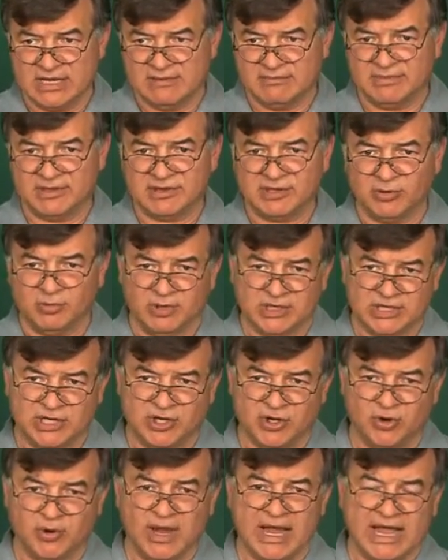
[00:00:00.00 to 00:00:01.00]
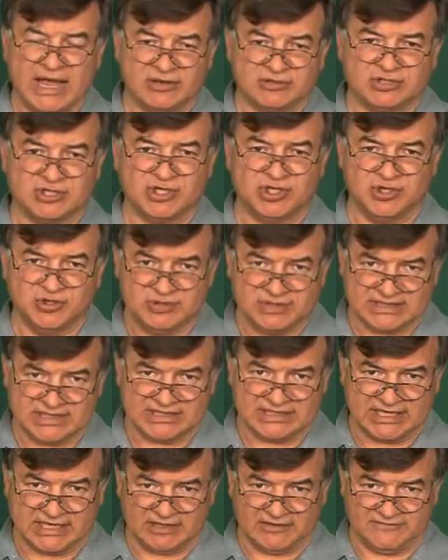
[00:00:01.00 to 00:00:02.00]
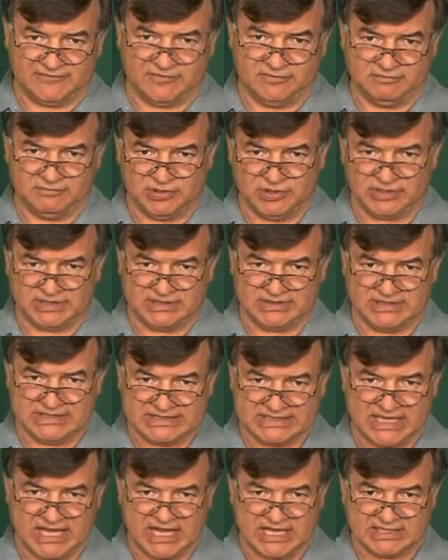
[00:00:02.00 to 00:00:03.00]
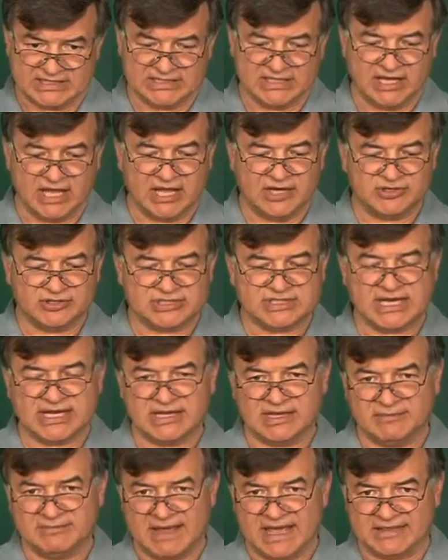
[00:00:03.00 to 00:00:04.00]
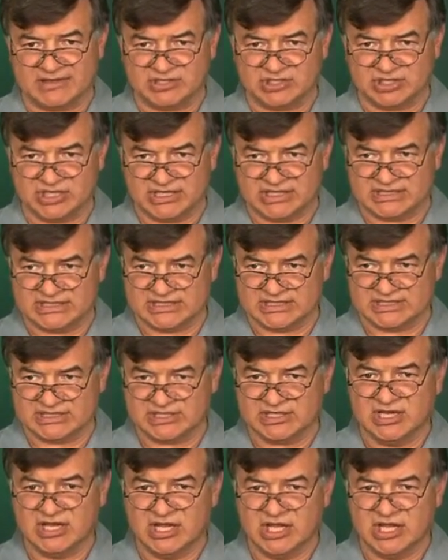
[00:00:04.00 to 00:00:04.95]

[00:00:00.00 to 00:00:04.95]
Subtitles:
but they wanted to know how to use the telephone book, in this case, understanding the pathogenesis.